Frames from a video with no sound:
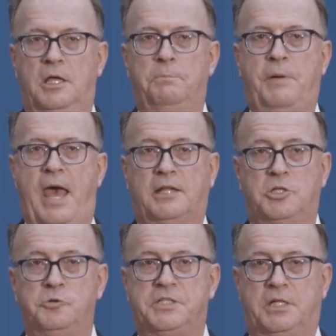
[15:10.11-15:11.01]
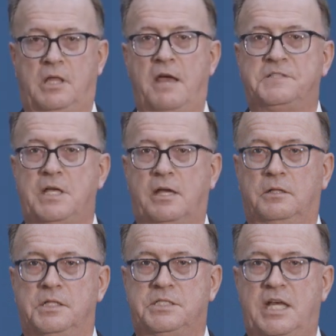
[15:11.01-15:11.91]
impact using life
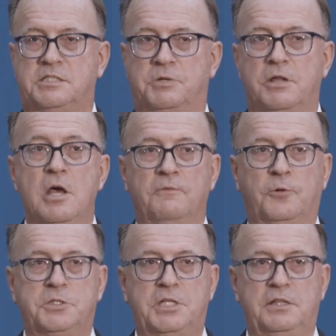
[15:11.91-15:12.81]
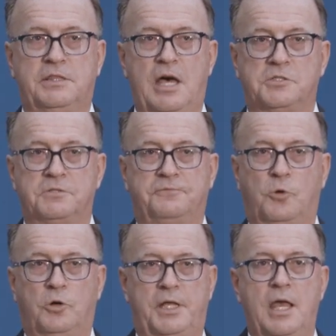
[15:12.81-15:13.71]
cycle assessment
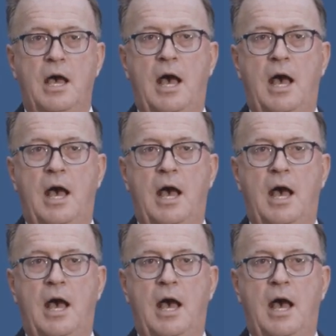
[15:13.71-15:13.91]
14,040